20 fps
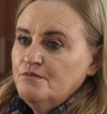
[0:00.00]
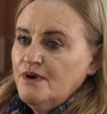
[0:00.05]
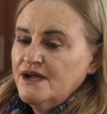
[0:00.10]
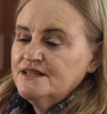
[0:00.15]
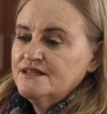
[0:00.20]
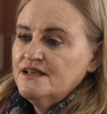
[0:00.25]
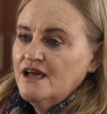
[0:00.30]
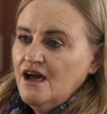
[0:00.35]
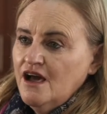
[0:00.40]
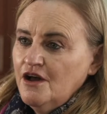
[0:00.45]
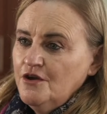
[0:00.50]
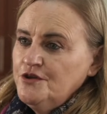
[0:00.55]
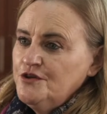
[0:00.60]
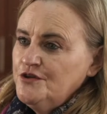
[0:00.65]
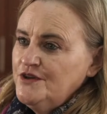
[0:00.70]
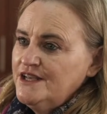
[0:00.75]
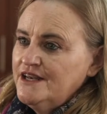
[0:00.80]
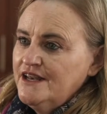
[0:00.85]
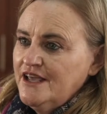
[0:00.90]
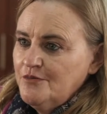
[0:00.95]
but how
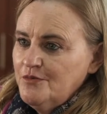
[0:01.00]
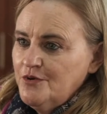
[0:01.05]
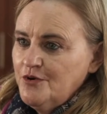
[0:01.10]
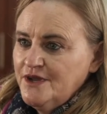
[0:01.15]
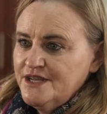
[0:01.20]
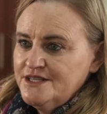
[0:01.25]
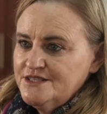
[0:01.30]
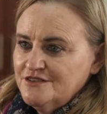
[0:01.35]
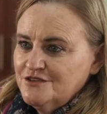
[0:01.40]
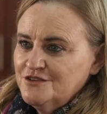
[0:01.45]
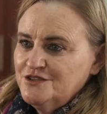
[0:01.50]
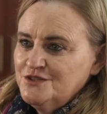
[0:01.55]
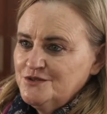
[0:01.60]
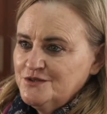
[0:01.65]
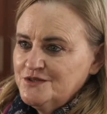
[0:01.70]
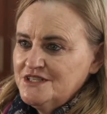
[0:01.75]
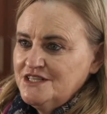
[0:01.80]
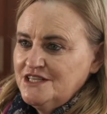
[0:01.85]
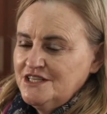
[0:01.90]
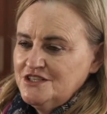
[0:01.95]
you elaborate on your
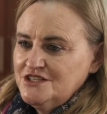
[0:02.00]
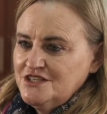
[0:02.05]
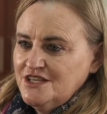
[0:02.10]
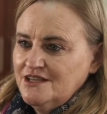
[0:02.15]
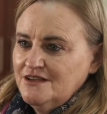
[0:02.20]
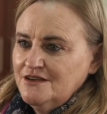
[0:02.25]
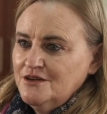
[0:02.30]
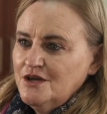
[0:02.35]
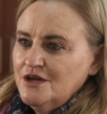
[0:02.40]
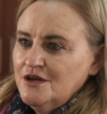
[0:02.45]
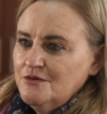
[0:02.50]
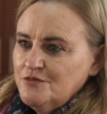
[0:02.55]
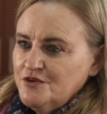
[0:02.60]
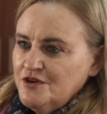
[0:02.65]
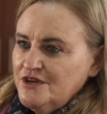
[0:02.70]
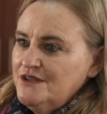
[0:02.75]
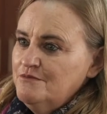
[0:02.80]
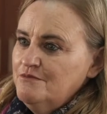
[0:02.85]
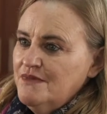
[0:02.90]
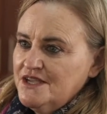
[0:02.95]
teaching
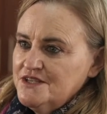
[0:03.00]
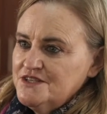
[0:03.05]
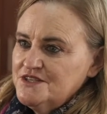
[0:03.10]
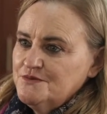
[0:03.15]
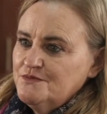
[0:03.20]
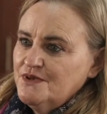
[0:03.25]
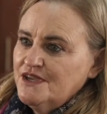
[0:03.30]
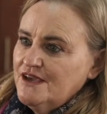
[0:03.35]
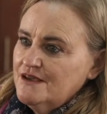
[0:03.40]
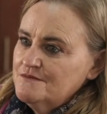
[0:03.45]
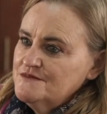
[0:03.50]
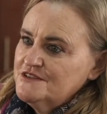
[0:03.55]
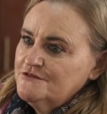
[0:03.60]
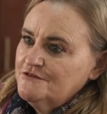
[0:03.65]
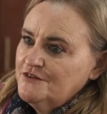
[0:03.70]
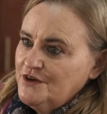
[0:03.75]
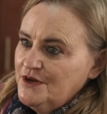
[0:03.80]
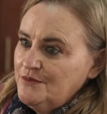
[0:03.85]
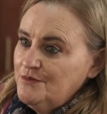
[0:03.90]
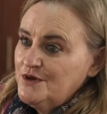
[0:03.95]
pretty much becomes a
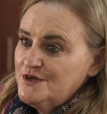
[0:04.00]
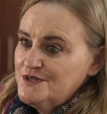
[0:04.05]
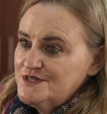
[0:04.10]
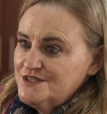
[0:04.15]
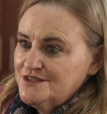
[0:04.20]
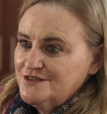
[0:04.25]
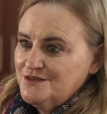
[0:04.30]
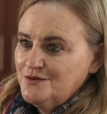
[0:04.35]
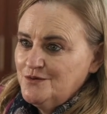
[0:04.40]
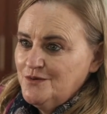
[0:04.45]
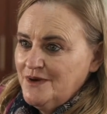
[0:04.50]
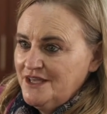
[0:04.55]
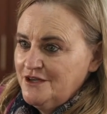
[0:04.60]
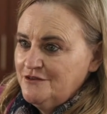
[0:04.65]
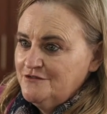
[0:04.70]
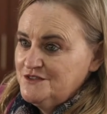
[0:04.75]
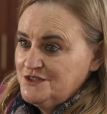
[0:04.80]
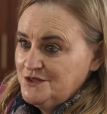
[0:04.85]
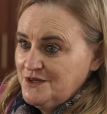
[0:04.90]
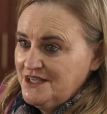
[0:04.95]
very personal way
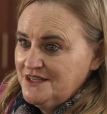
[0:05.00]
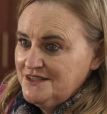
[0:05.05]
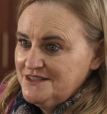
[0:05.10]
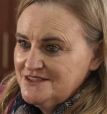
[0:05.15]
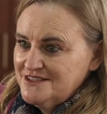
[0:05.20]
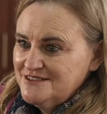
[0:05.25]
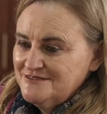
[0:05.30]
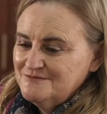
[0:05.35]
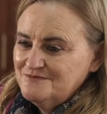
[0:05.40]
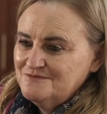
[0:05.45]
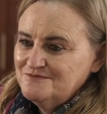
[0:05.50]
of doing it.